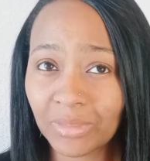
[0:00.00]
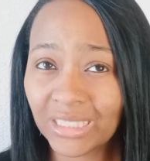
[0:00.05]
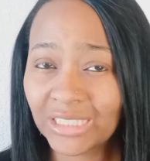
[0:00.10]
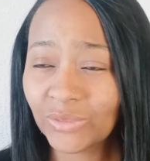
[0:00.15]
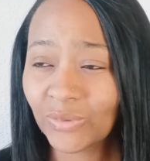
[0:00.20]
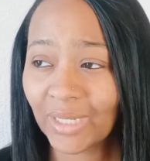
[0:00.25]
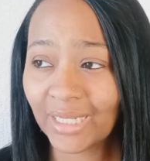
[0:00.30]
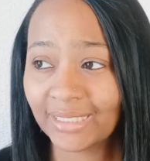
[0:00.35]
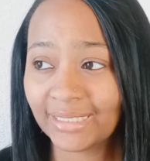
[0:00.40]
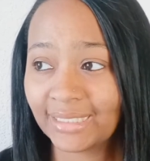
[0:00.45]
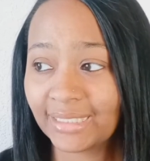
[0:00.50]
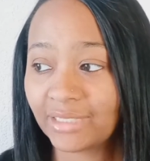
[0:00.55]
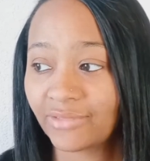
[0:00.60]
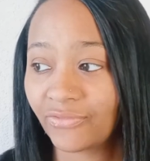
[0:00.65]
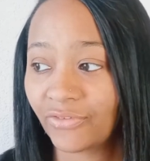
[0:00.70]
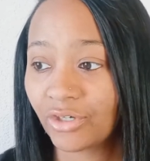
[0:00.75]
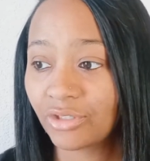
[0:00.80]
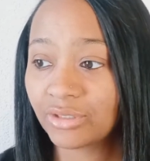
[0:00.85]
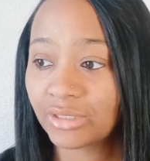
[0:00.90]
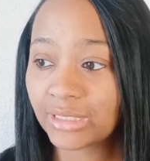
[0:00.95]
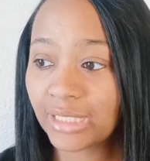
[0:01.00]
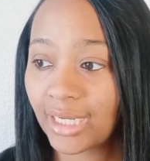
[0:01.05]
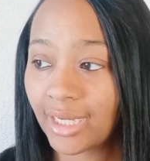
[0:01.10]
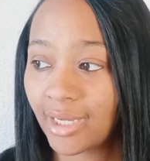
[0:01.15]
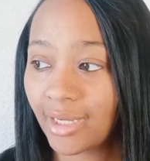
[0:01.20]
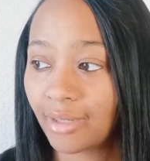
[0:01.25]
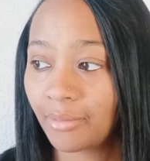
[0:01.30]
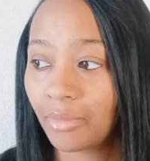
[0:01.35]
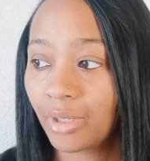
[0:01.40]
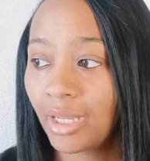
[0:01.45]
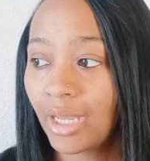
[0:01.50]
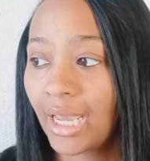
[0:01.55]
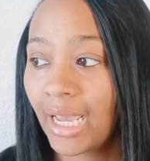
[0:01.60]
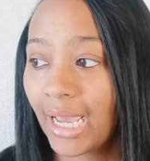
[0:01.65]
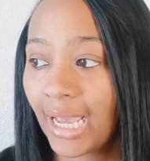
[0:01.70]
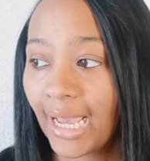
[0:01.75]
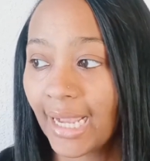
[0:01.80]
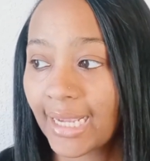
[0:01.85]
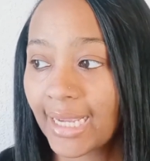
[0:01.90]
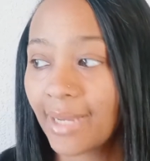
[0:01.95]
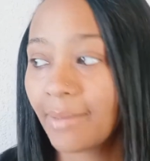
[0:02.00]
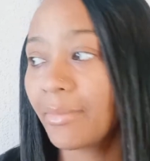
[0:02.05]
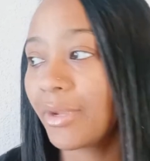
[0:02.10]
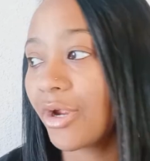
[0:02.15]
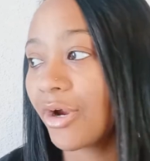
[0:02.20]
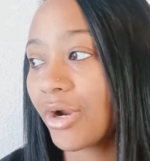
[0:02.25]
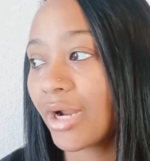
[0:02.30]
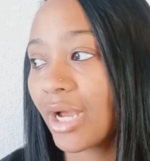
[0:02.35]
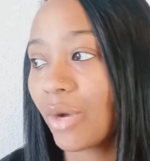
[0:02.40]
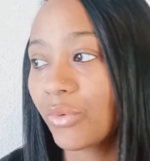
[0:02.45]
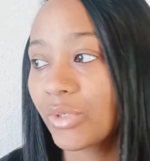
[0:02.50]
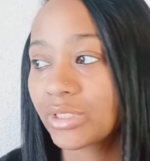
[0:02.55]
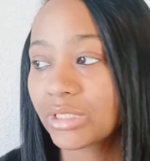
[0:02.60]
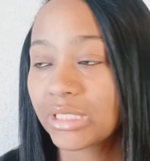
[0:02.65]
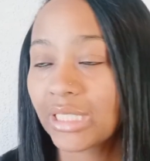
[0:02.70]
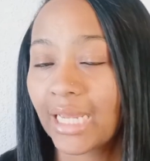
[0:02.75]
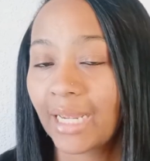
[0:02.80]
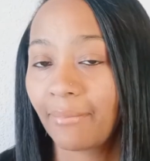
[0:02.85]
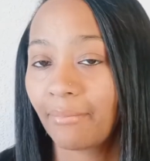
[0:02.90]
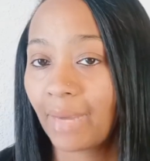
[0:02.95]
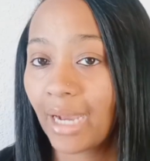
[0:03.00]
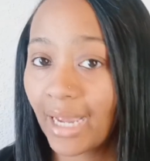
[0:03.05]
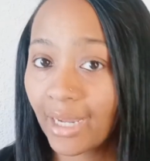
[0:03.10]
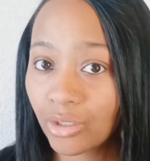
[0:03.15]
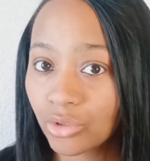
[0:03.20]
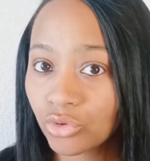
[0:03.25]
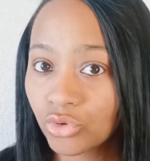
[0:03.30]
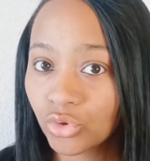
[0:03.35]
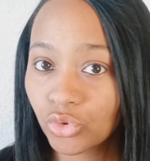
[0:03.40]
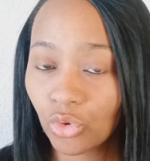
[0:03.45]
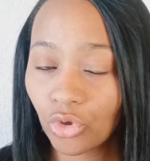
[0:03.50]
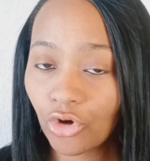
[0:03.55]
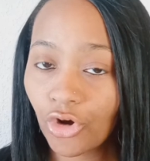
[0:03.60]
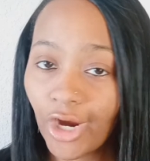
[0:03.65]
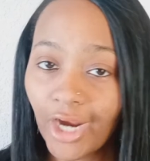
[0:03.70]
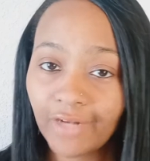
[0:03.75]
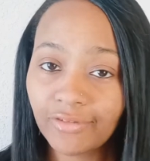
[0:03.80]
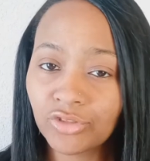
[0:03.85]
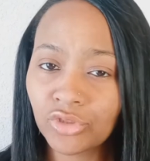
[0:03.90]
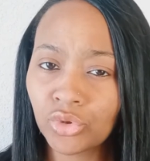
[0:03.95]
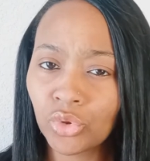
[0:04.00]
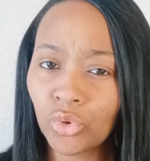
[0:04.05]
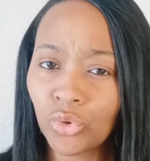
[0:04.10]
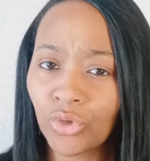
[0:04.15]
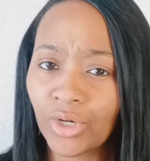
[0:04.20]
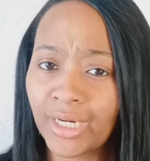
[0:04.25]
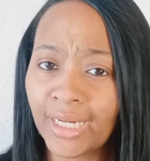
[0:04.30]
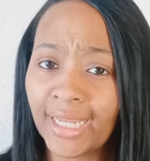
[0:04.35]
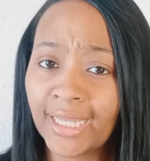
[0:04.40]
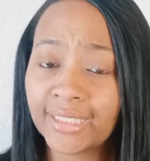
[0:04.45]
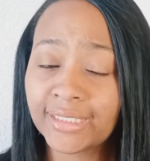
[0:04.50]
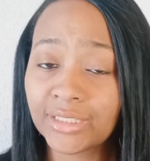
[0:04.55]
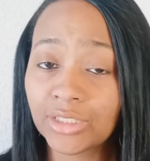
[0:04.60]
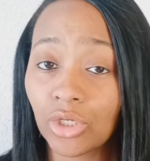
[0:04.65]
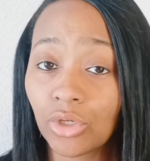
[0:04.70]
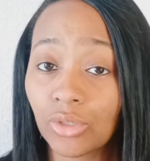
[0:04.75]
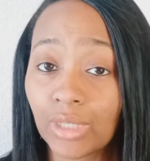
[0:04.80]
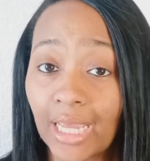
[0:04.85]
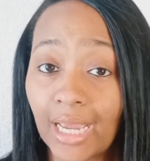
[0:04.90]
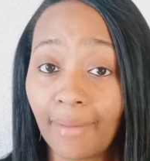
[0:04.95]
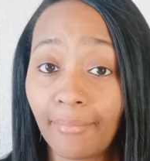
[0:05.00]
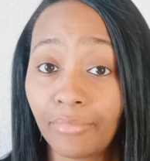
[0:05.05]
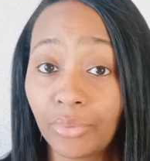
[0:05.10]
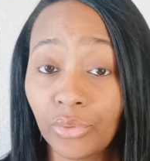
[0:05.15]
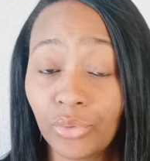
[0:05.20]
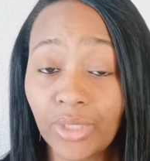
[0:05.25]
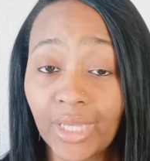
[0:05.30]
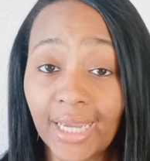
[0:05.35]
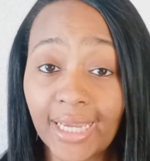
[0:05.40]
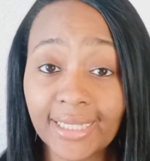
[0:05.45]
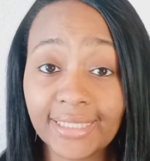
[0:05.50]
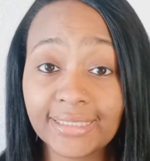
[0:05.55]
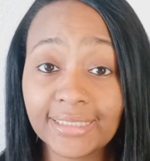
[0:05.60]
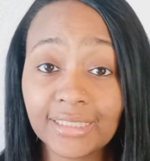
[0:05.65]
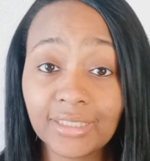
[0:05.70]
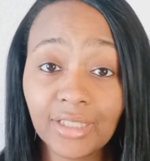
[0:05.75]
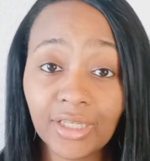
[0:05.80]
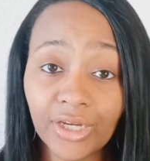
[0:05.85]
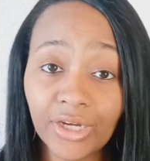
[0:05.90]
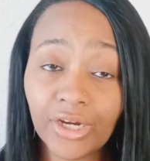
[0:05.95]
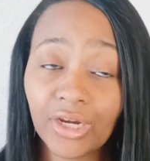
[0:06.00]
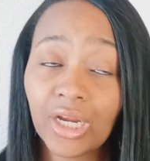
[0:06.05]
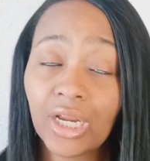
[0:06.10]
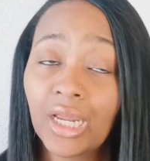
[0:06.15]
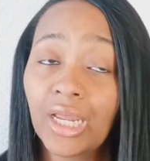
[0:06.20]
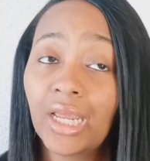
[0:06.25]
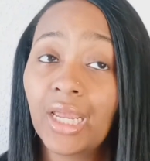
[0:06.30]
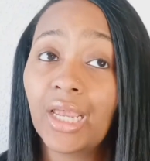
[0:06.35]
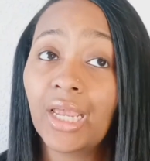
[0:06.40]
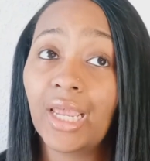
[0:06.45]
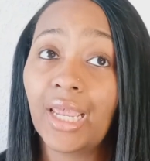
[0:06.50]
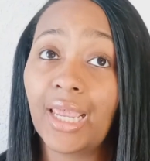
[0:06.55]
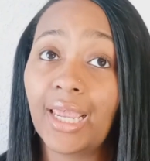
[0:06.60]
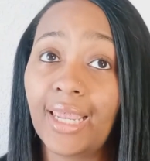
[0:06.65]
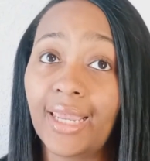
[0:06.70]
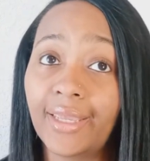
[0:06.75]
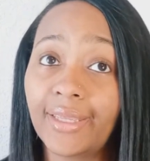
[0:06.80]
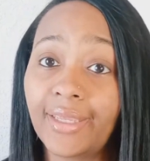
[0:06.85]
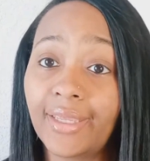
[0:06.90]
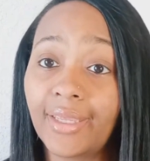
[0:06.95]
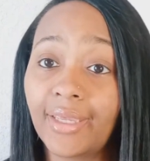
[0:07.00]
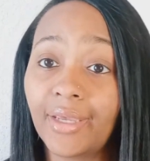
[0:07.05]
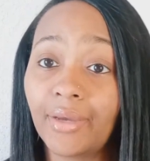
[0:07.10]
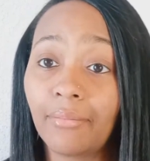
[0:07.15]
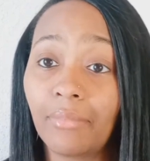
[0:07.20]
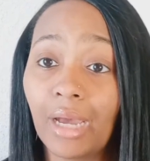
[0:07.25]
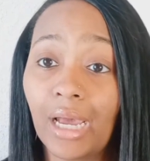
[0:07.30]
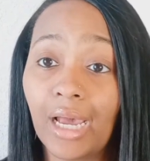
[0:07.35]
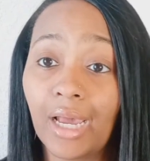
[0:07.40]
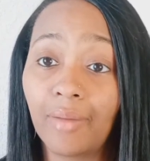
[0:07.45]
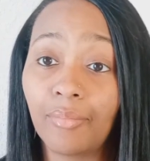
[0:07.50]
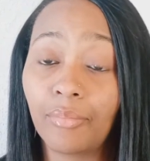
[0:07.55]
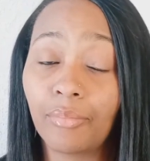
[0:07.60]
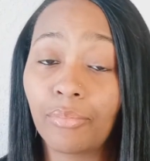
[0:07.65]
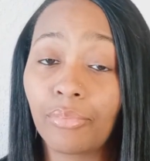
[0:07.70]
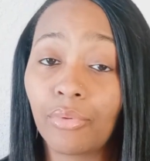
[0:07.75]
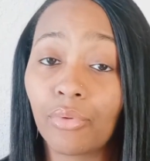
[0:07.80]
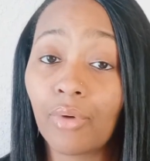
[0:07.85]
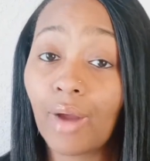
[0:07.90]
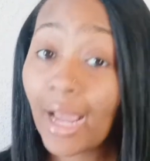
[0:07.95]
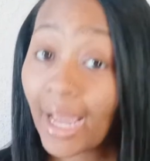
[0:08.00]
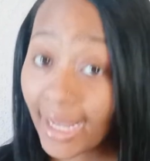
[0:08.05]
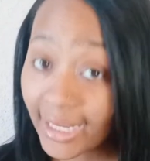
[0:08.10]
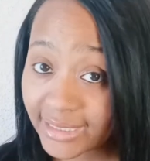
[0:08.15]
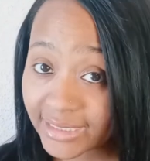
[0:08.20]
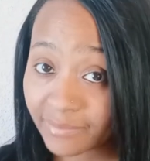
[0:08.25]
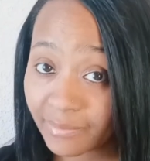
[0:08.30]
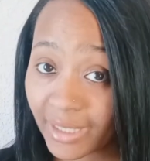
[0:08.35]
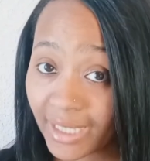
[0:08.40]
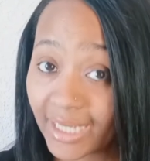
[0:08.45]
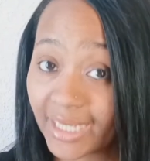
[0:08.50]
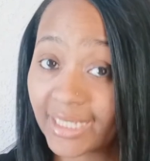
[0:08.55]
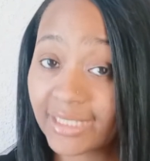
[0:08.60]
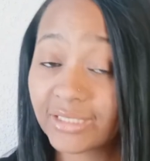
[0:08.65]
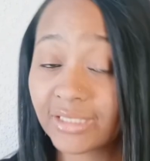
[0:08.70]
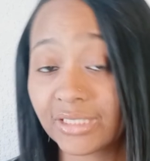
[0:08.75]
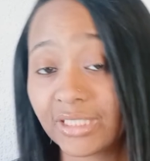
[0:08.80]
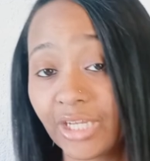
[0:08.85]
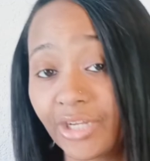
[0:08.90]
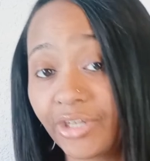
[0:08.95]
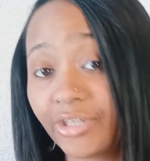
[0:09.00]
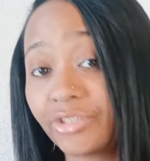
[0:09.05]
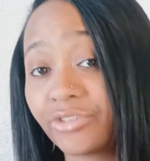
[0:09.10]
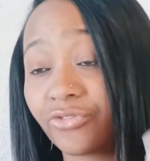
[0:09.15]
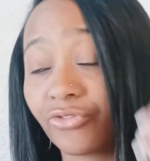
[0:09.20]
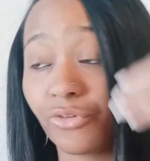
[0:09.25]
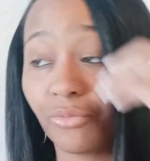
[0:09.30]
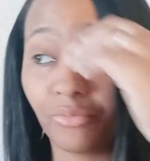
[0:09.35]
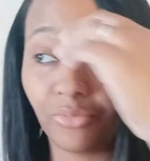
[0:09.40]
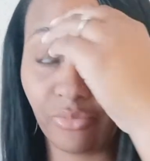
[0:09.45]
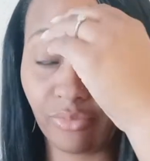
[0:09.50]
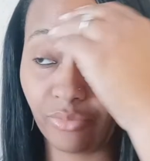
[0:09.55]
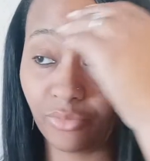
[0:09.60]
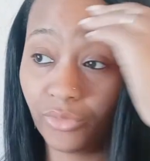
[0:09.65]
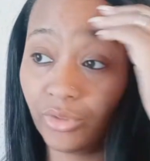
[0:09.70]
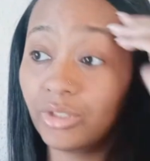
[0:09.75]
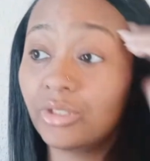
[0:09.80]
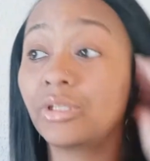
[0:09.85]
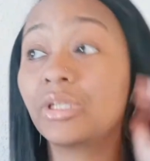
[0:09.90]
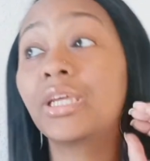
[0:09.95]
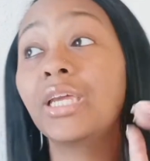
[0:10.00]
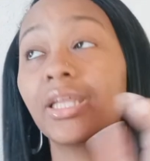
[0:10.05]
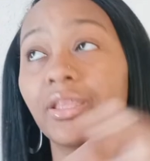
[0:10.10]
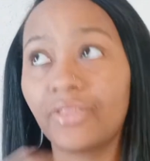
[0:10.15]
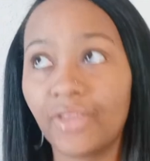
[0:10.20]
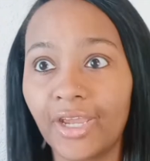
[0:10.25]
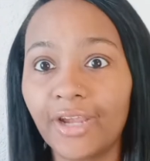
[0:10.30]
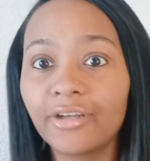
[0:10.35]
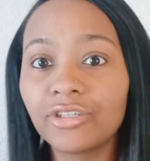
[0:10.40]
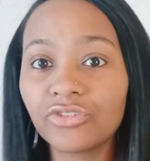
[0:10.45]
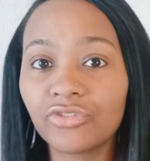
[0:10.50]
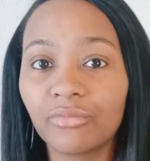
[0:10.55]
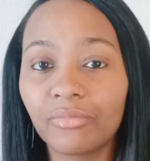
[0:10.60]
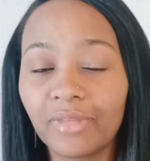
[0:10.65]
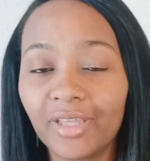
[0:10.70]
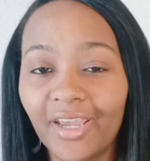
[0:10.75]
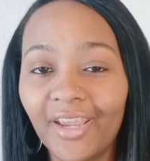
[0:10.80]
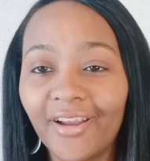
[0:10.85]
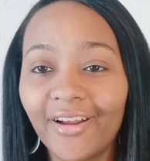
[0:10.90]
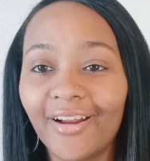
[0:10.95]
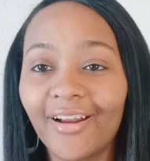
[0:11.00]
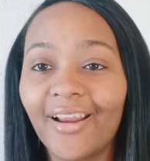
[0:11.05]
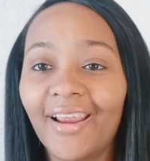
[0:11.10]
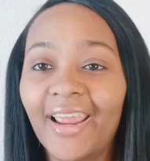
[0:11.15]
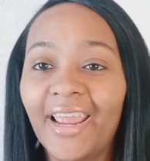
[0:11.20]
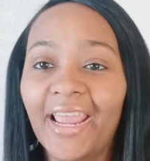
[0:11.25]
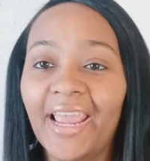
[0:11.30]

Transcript: That's what I did the first time I got married. I went to like Michaels or a craft store and they sell like bouquets in there and get my bridesmaids theirs from, get theirs from there.